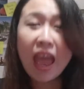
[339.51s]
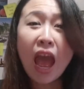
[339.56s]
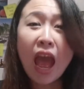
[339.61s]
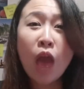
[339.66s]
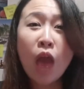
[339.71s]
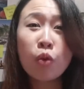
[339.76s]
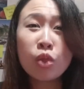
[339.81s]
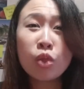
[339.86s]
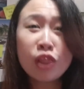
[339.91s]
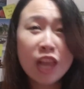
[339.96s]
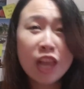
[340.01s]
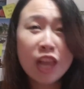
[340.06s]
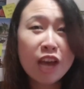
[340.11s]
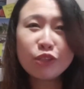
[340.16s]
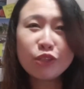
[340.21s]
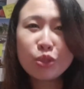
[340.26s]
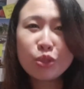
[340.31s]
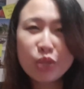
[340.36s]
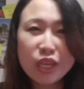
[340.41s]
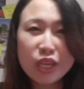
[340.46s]
I would love
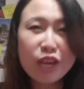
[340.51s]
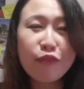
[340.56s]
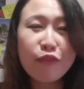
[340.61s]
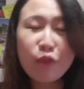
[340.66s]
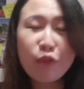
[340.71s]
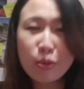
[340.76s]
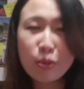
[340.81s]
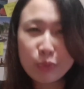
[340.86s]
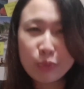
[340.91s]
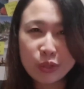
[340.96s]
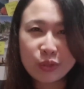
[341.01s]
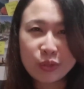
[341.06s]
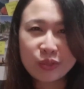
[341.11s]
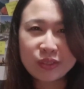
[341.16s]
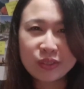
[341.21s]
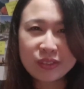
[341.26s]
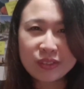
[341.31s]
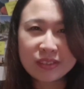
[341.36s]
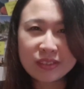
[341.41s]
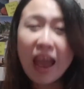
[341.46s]
to hear from you.
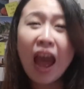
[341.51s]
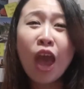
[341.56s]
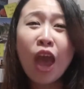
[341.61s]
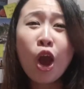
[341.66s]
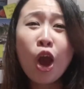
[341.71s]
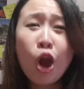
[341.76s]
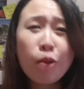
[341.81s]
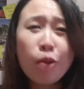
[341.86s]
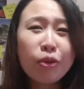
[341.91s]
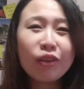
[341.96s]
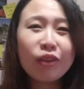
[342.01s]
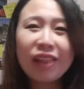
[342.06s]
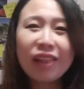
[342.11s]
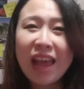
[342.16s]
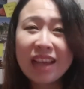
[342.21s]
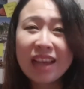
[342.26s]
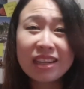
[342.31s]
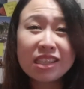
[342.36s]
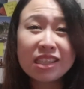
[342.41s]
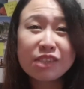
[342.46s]
I hope you
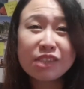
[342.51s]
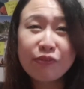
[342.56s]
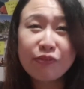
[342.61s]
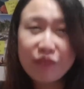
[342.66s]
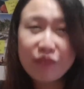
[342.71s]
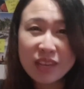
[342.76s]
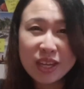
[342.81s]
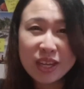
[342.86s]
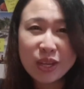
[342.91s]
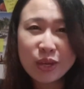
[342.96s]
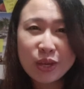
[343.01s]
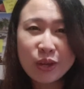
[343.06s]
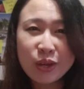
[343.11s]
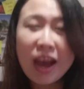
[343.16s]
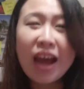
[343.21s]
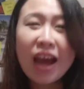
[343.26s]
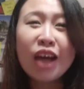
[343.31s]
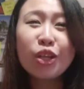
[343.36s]
liked this video.